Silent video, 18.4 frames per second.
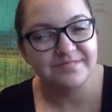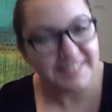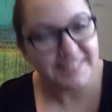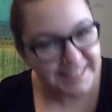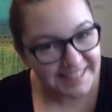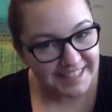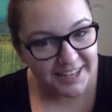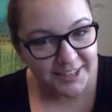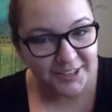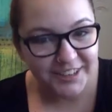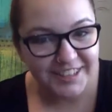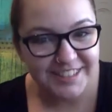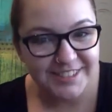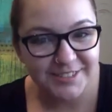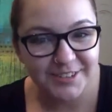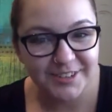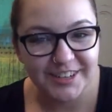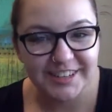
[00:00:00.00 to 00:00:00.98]
Isn't that a great
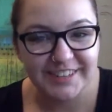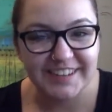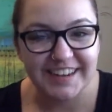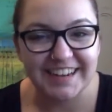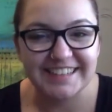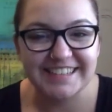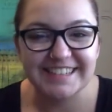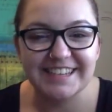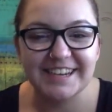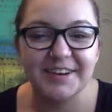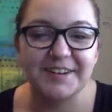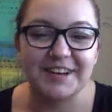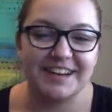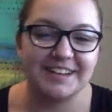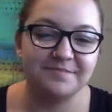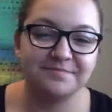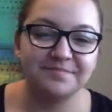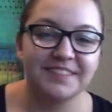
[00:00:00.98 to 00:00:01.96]
story, you guys?
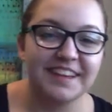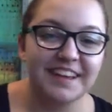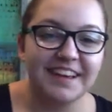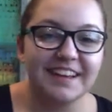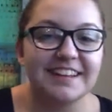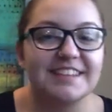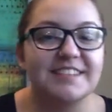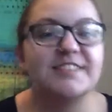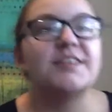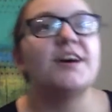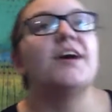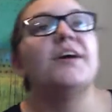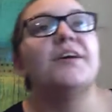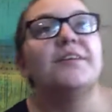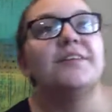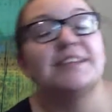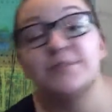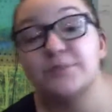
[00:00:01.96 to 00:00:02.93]
Okay,
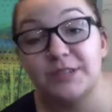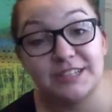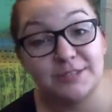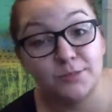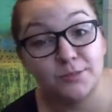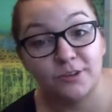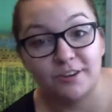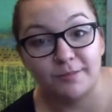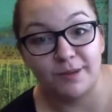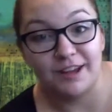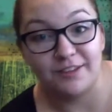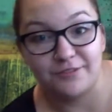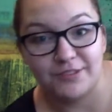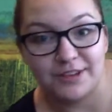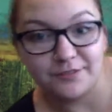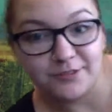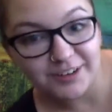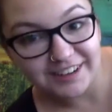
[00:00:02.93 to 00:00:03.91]
so it's one of my
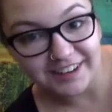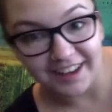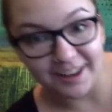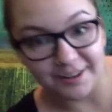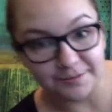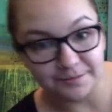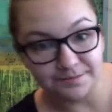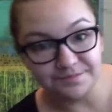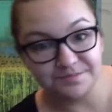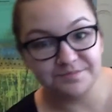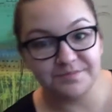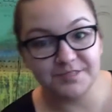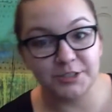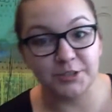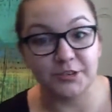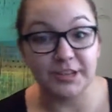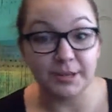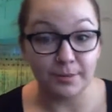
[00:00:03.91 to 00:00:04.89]
favorite
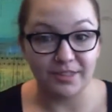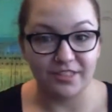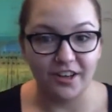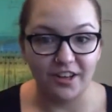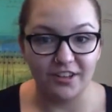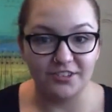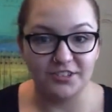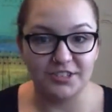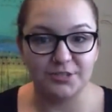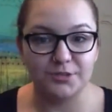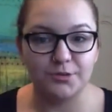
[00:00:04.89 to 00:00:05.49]
Greek mythology